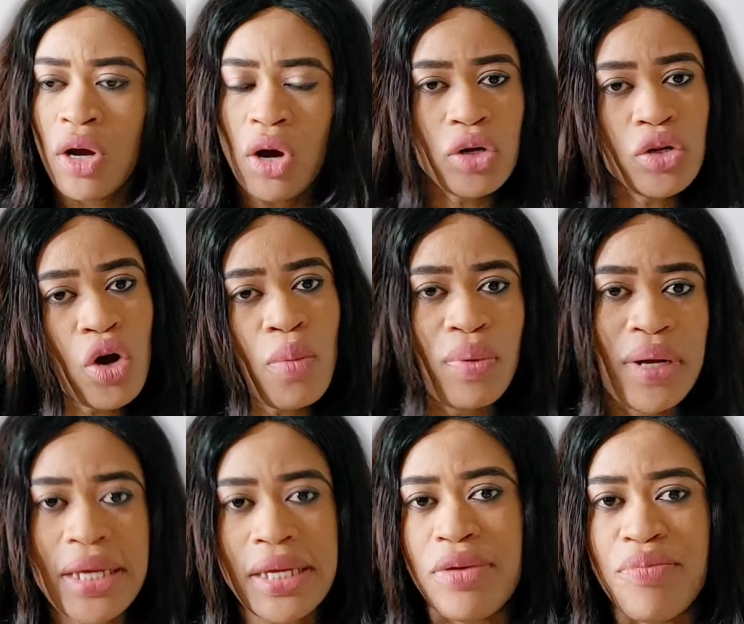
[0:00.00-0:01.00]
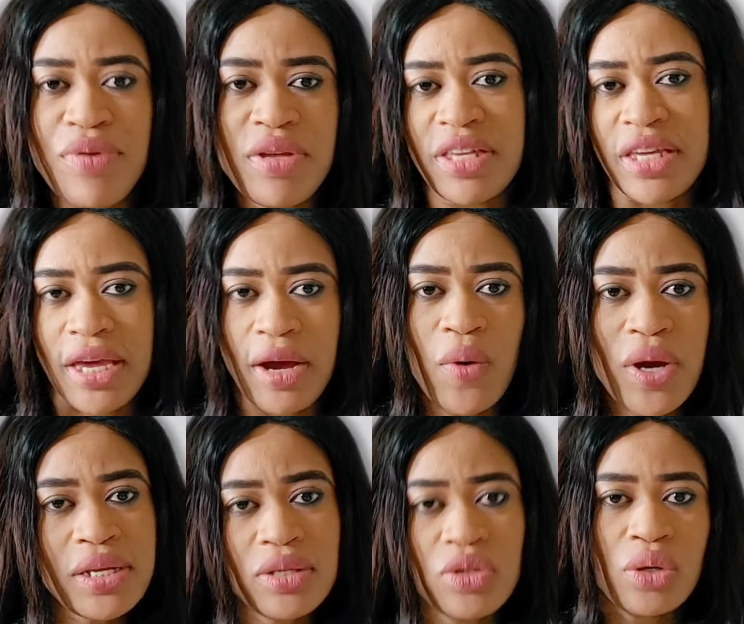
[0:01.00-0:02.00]
When
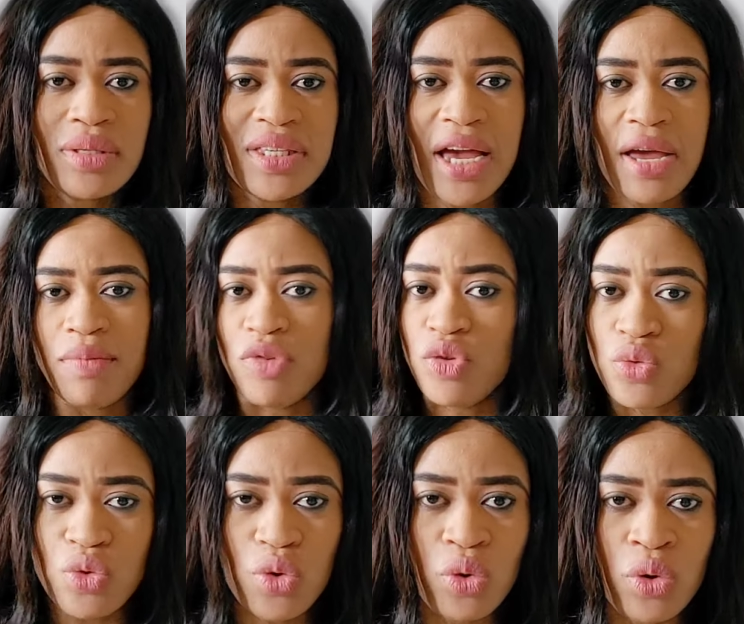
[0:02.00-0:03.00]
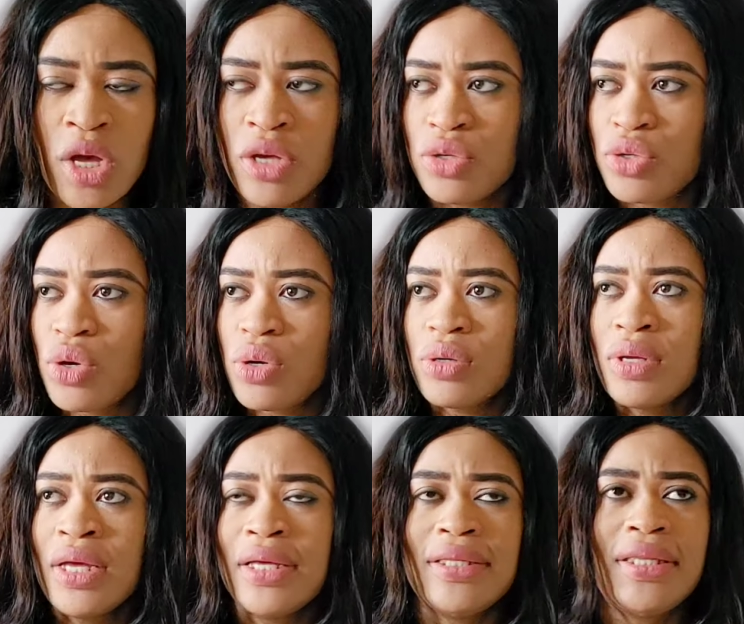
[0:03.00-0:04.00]
is your time, you go.
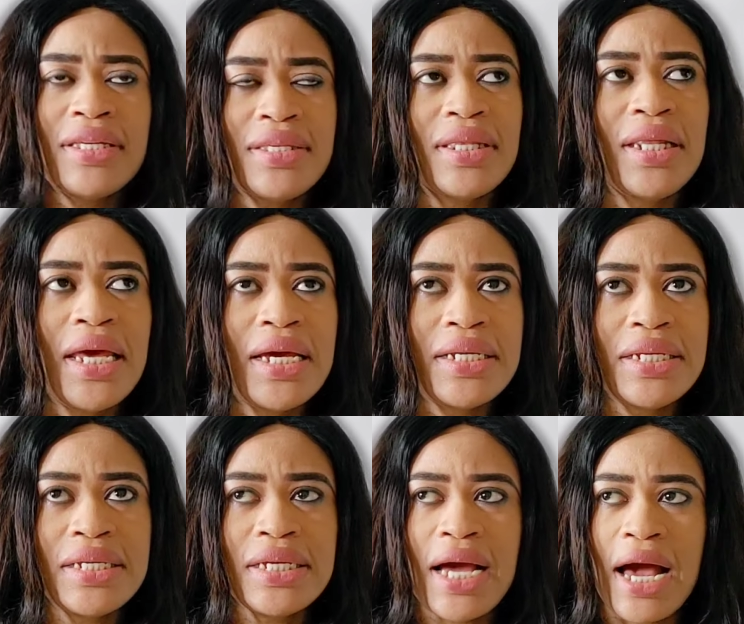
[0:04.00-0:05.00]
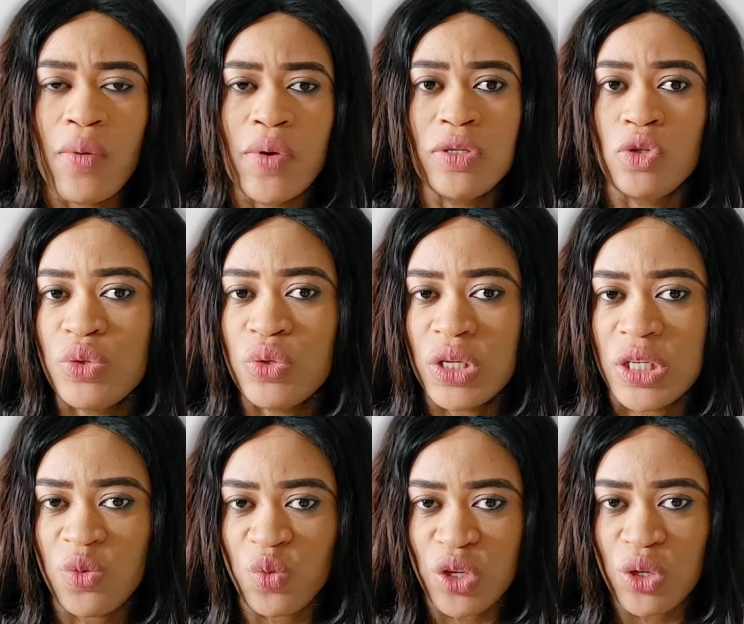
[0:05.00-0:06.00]
So this lady, I want to do
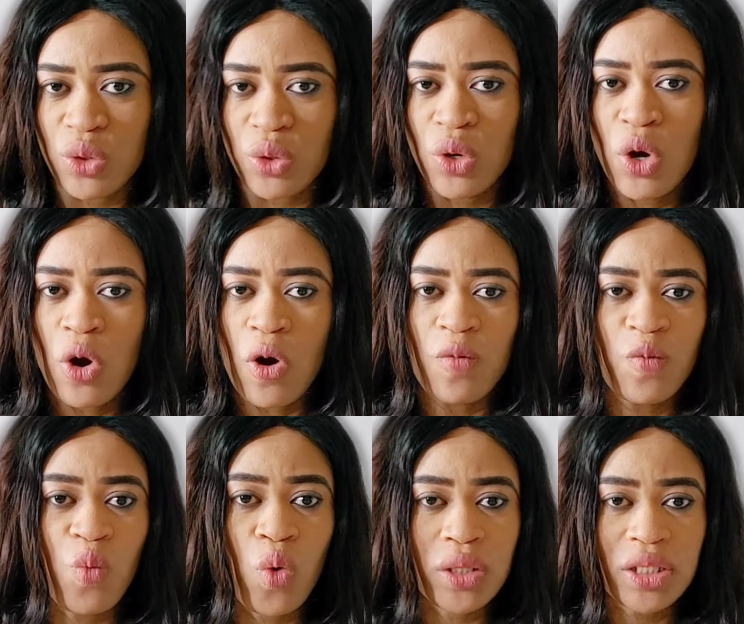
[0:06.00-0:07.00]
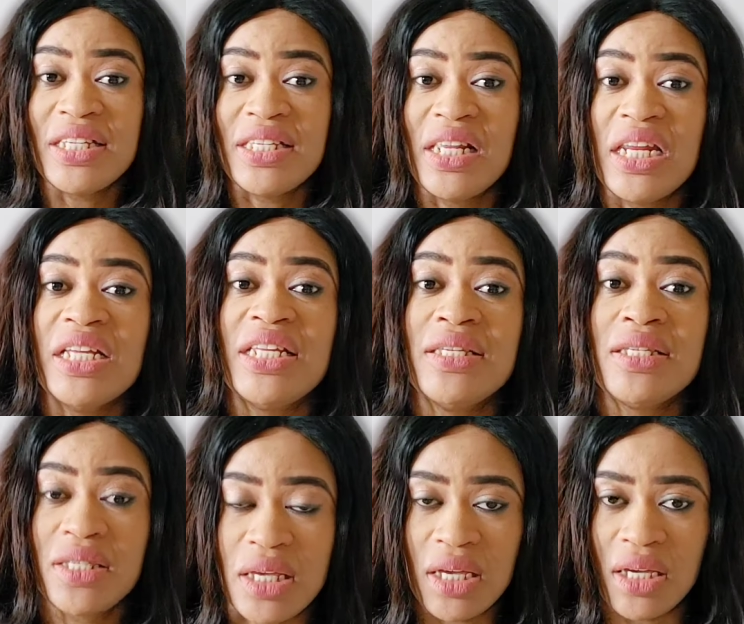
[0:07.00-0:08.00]
this video of what this lady
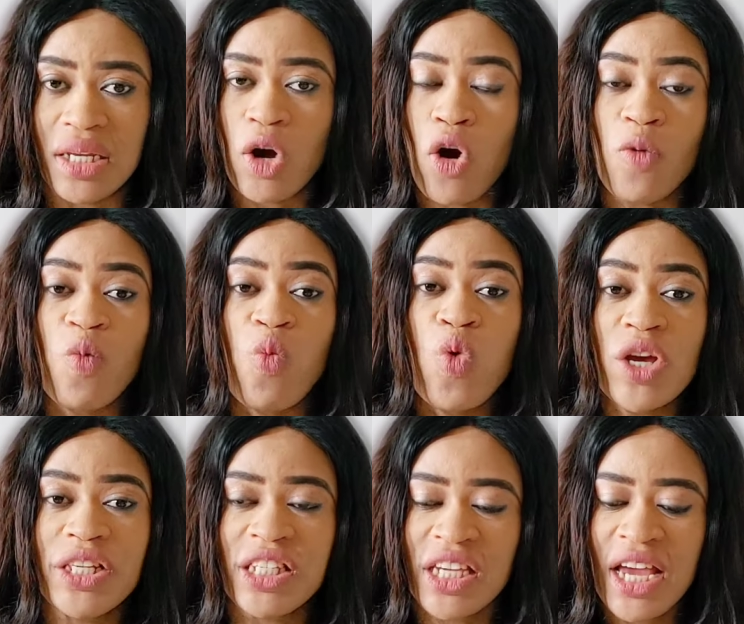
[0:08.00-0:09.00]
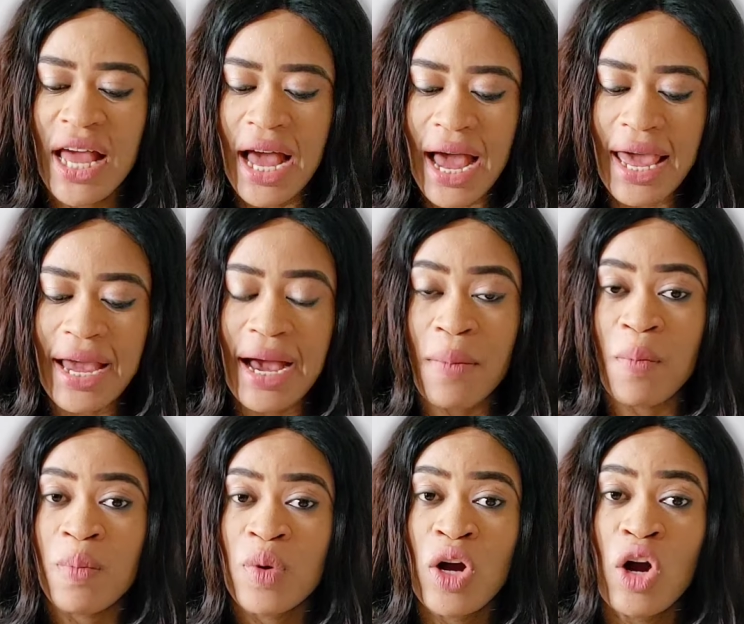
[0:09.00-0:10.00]
said, of which I
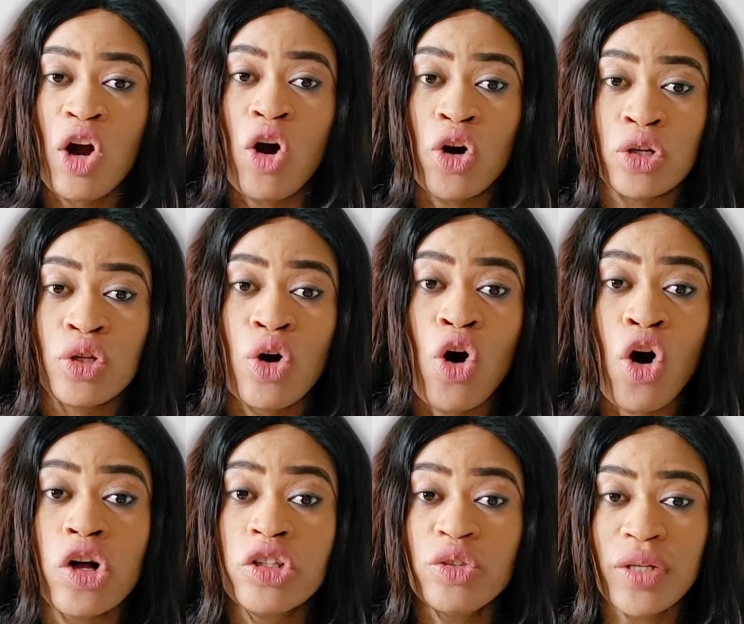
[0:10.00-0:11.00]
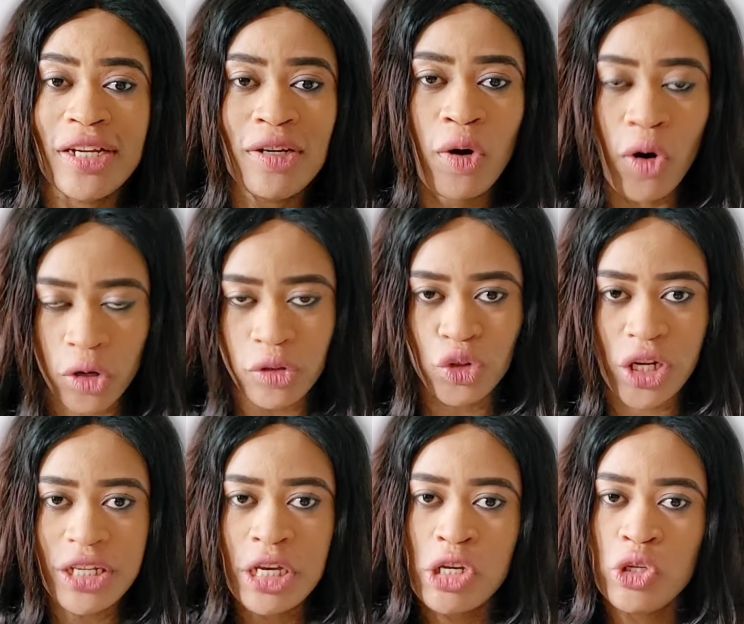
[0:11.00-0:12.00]
am on
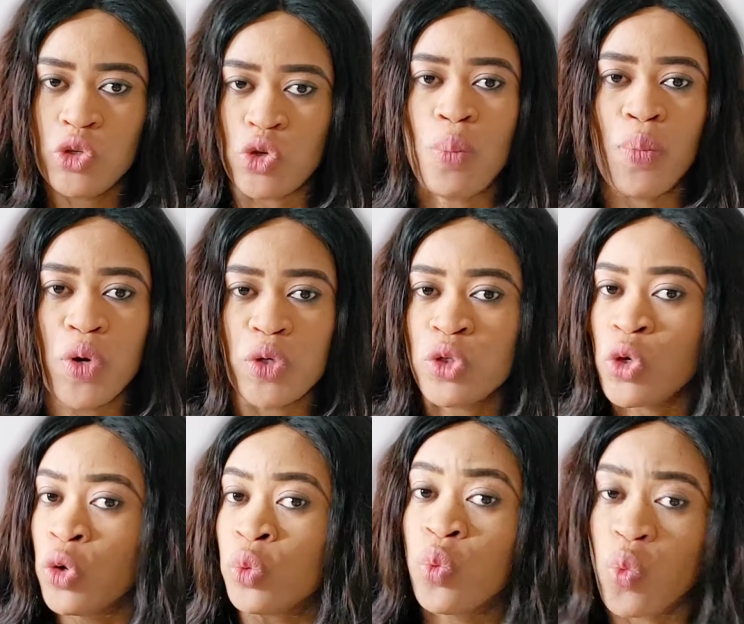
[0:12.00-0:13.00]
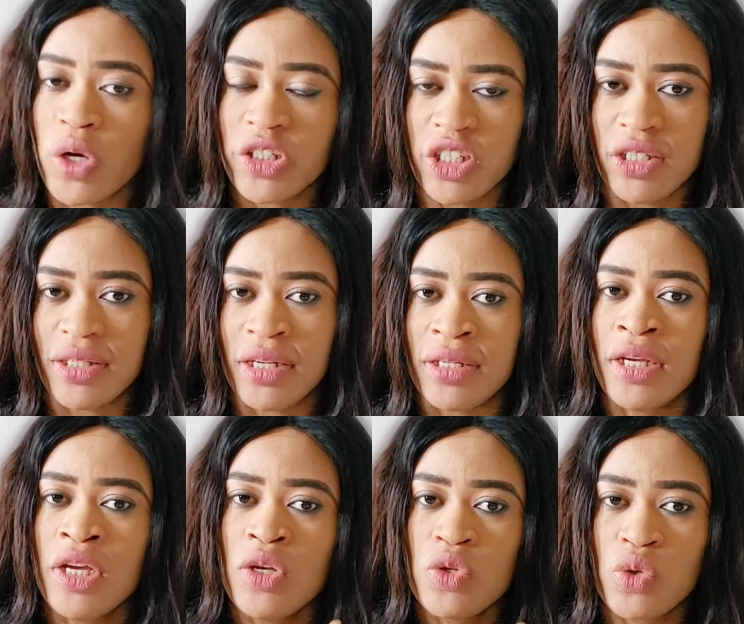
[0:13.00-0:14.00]
100% support on what she said.
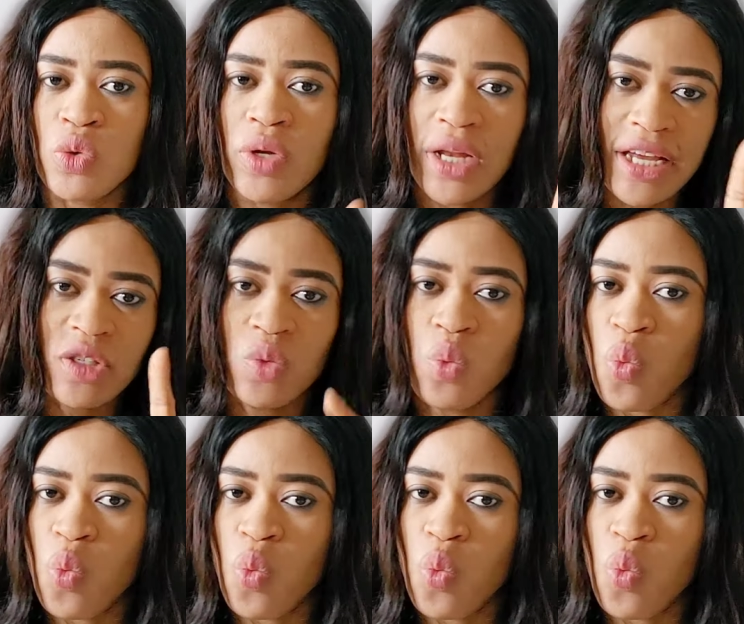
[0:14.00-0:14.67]
So let's